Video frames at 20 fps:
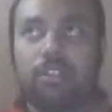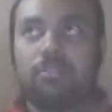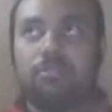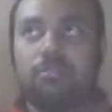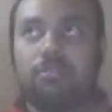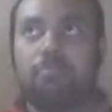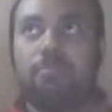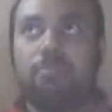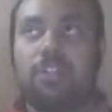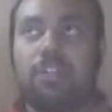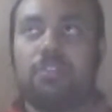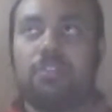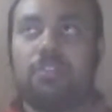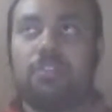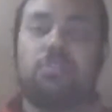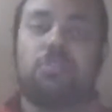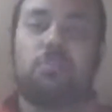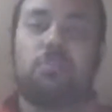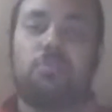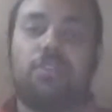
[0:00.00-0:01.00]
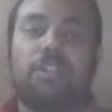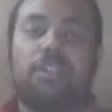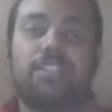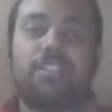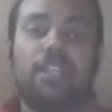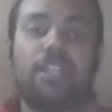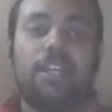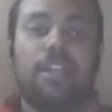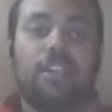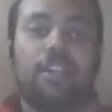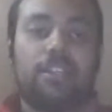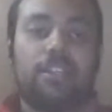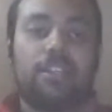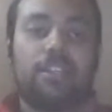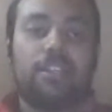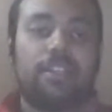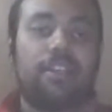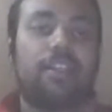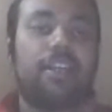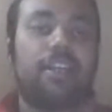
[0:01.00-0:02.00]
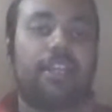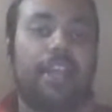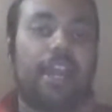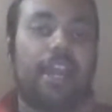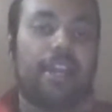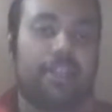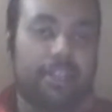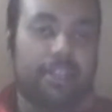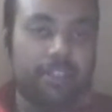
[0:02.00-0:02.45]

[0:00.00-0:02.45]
pursue towards taking the grant,